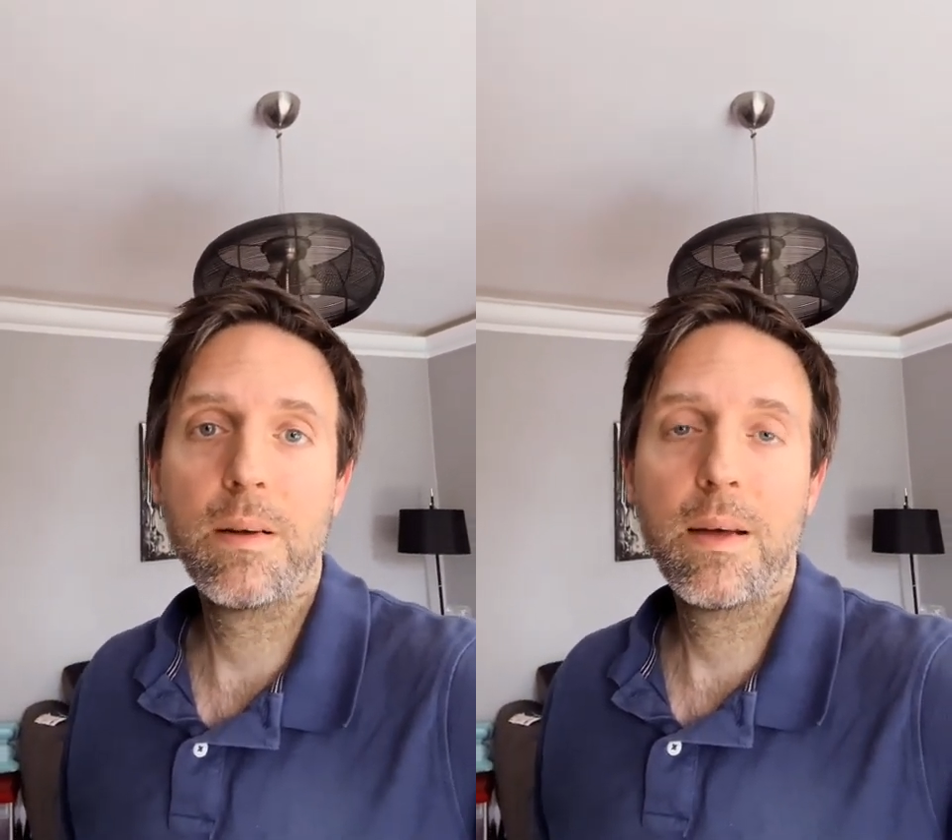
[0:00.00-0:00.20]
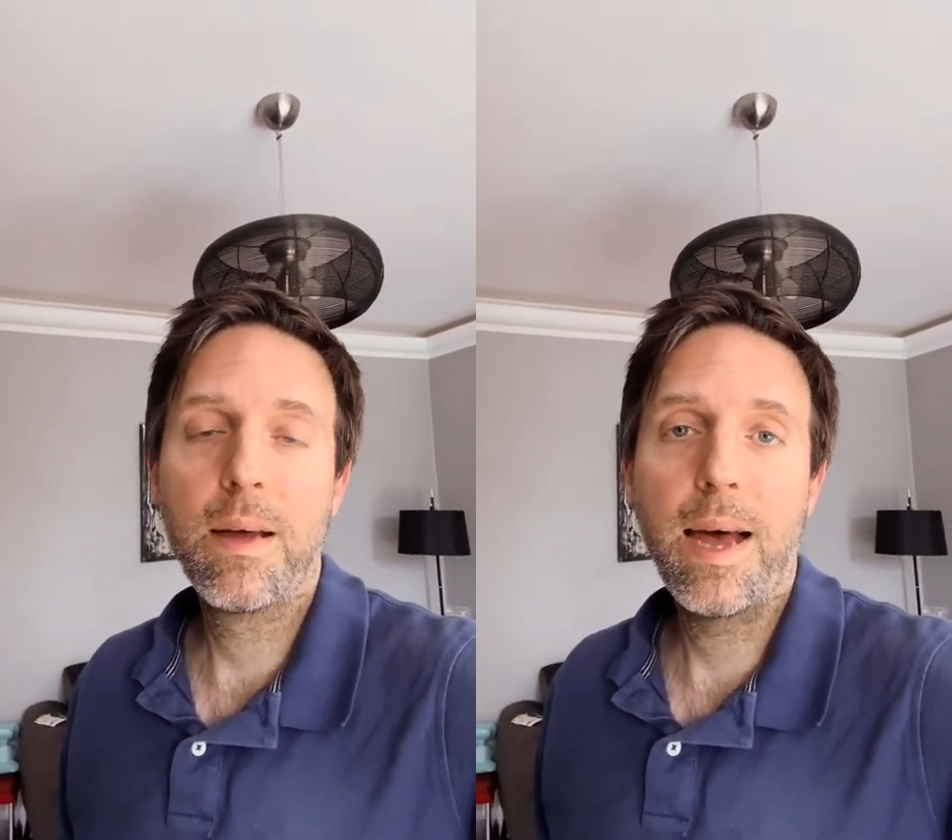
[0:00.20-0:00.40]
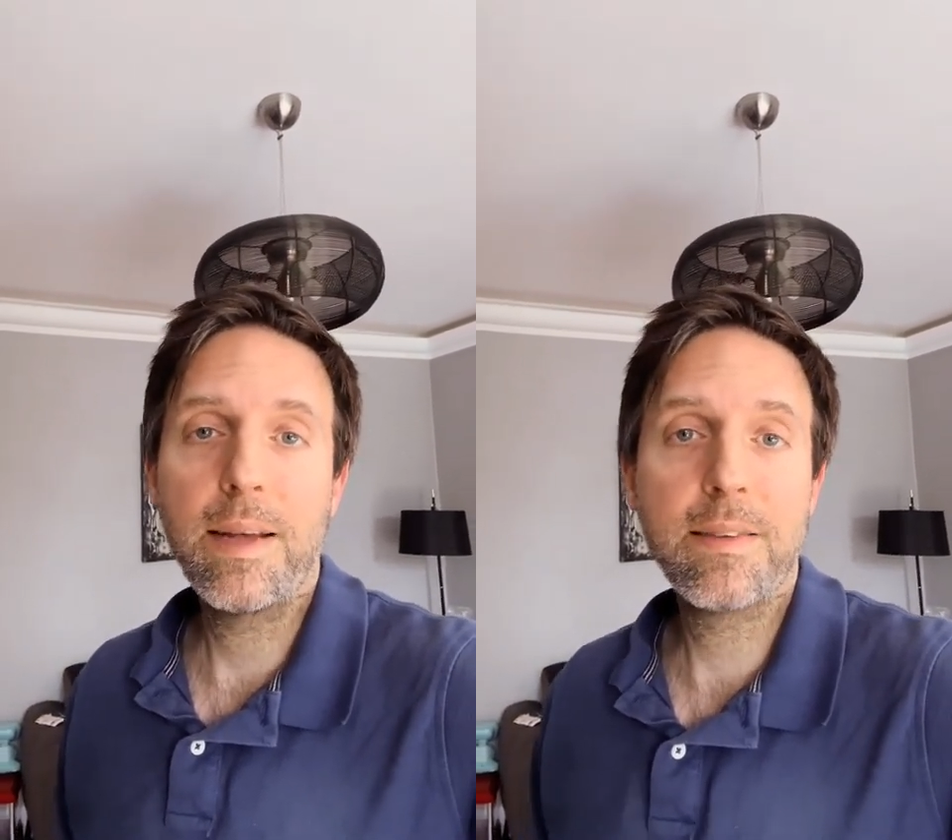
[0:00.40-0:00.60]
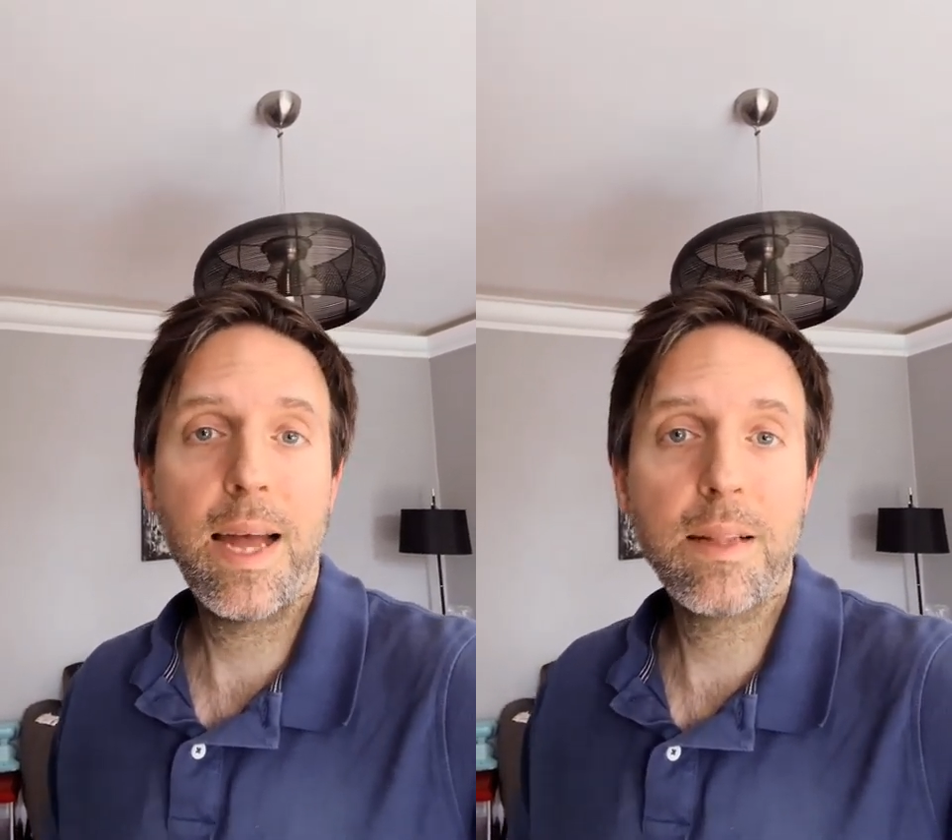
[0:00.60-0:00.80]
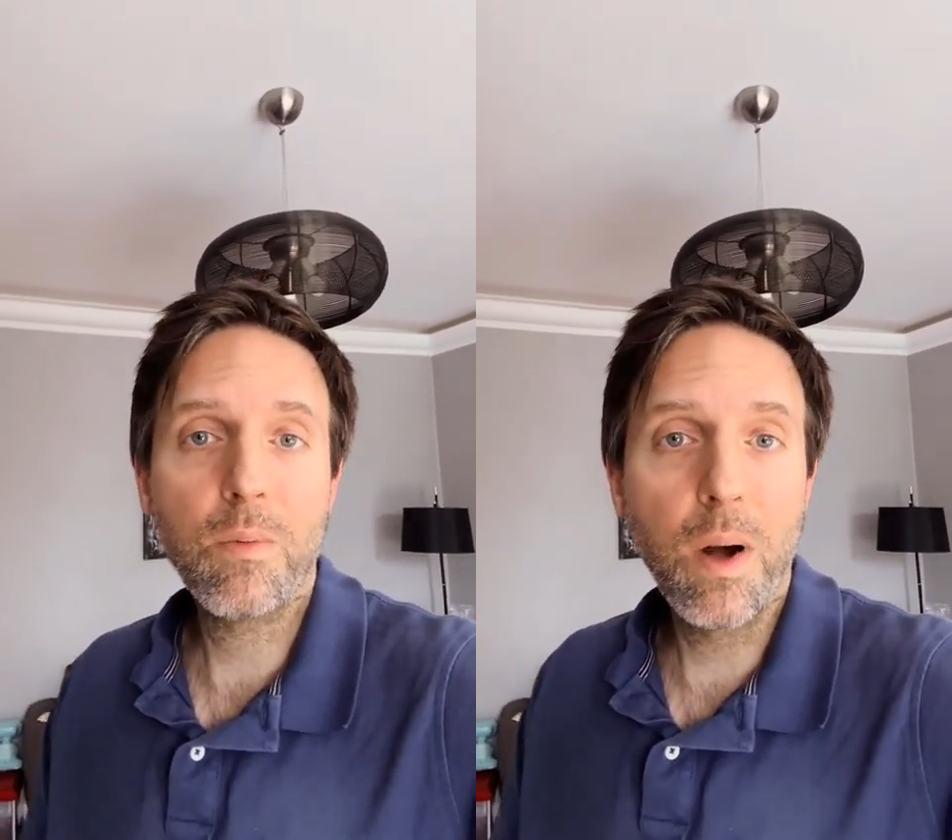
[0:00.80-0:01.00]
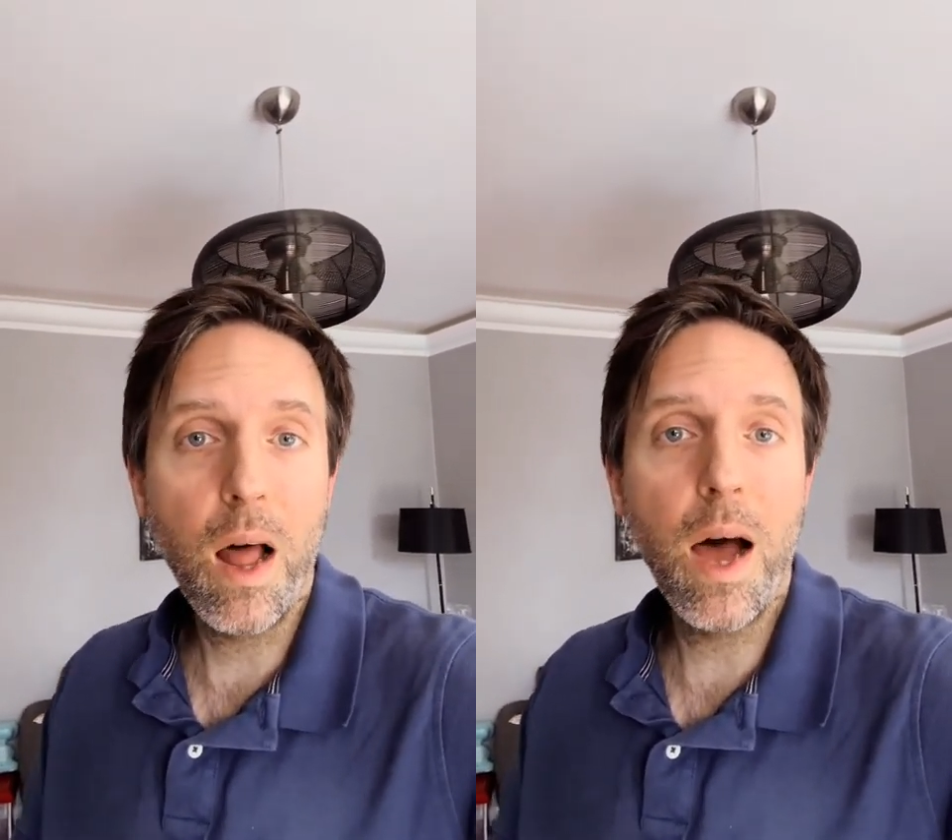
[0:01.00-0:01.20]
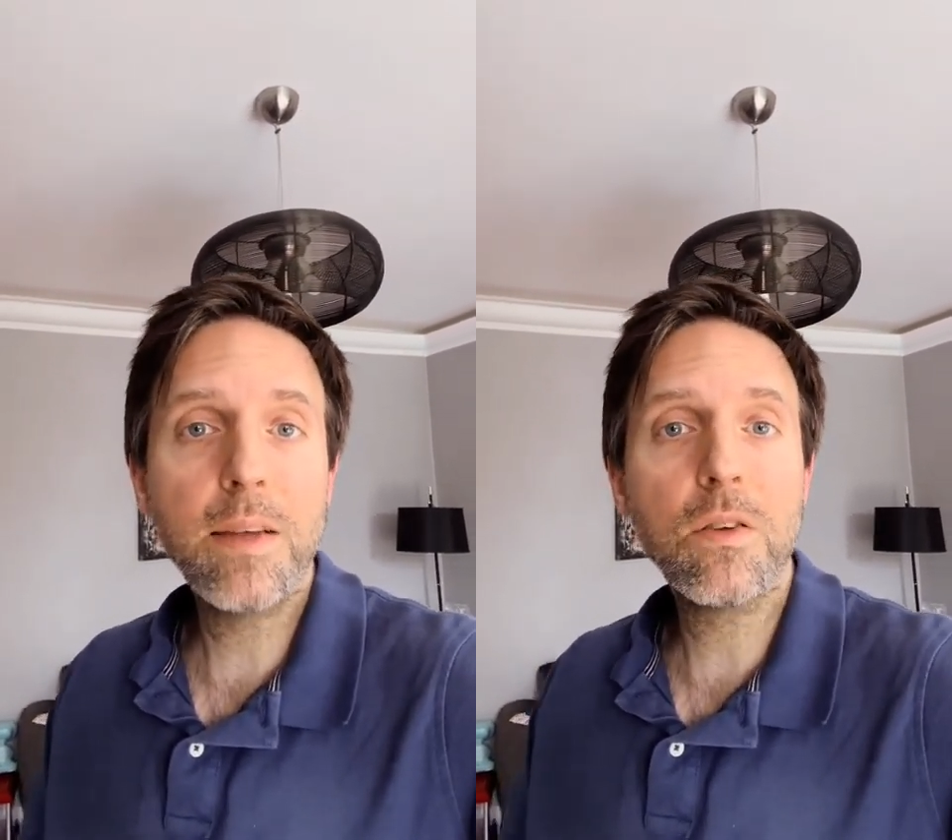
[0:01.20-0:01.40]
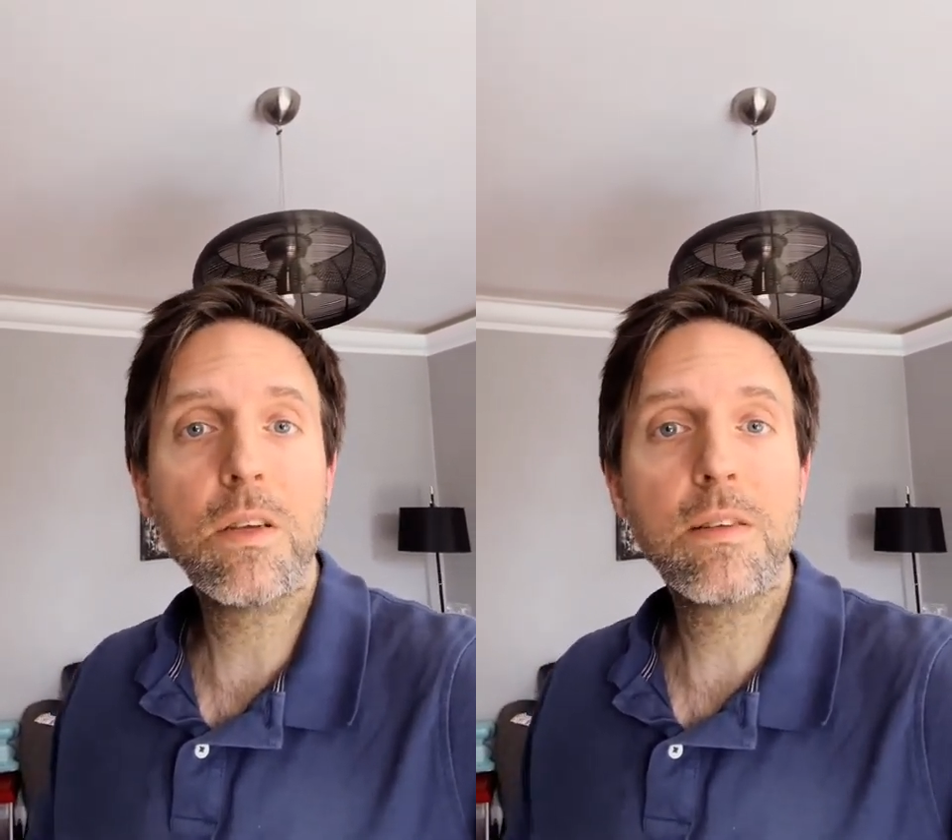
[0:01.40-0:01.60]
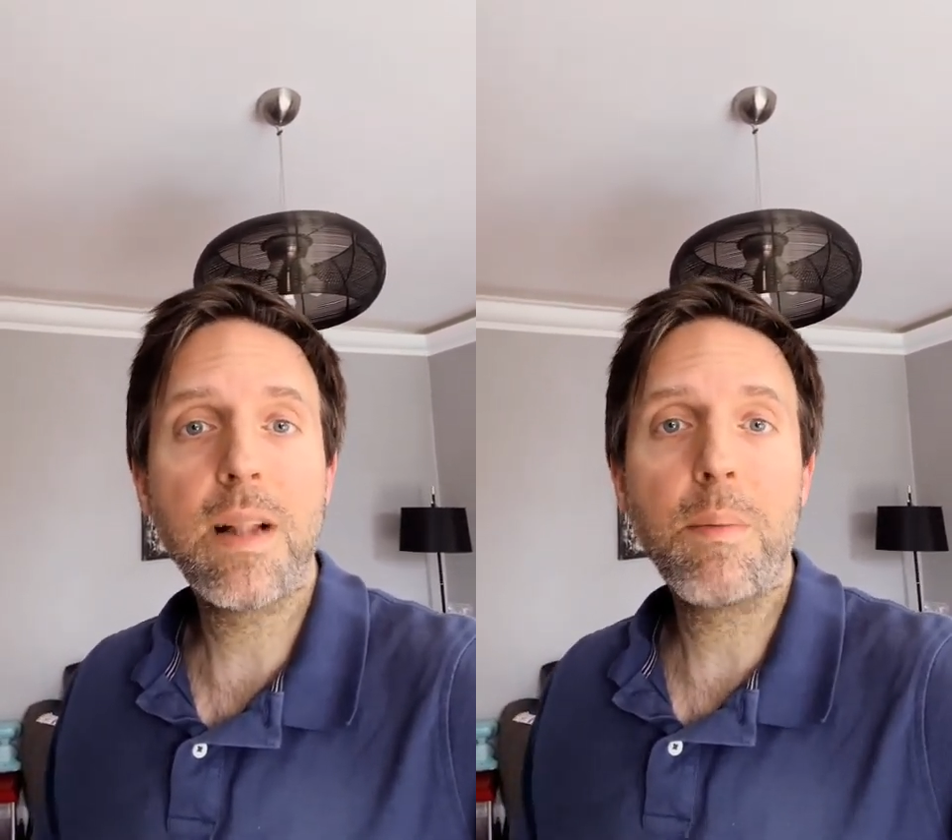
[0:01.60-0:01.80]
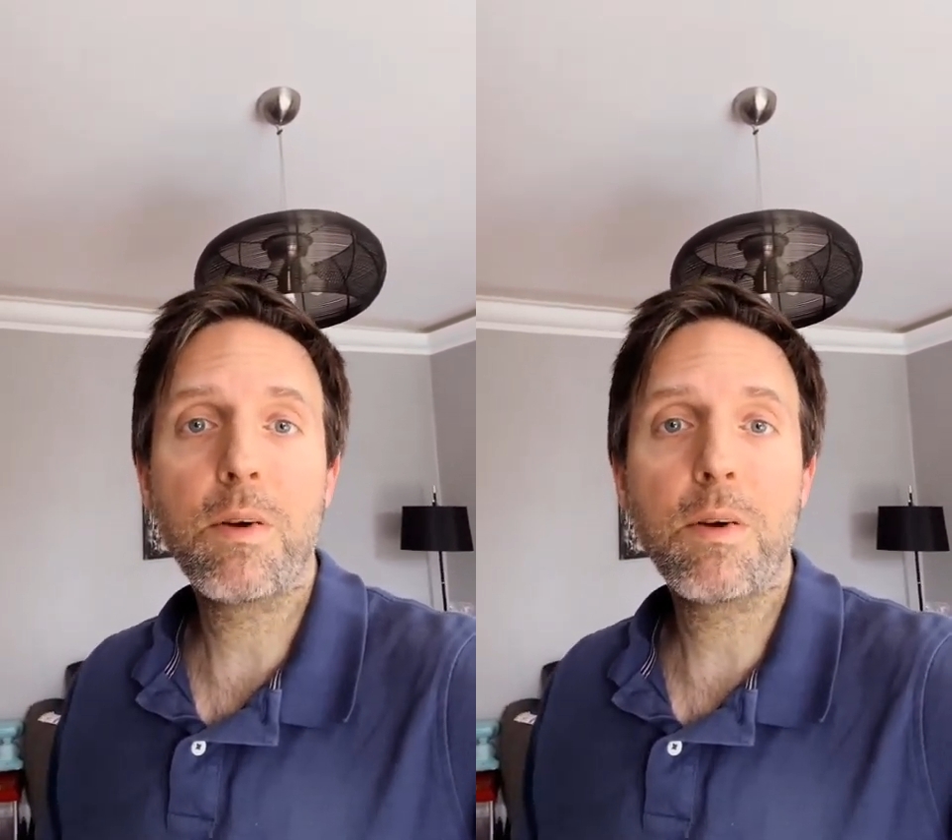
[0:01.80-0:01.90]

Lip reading: Assad relies on the Islamic